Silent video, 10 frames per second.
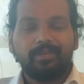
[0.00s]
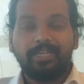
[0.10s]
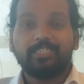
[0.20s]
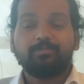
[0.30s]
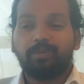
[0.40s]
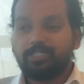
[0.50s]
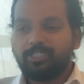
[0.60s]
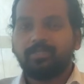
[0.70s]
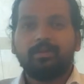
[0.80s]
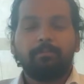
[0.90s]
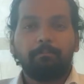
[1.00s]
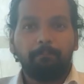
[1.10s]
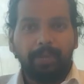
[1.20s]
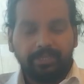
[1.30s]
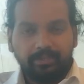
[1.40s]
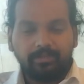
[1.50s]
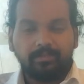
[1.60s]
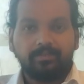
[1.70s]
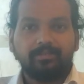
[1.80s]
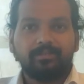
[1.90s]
It is much better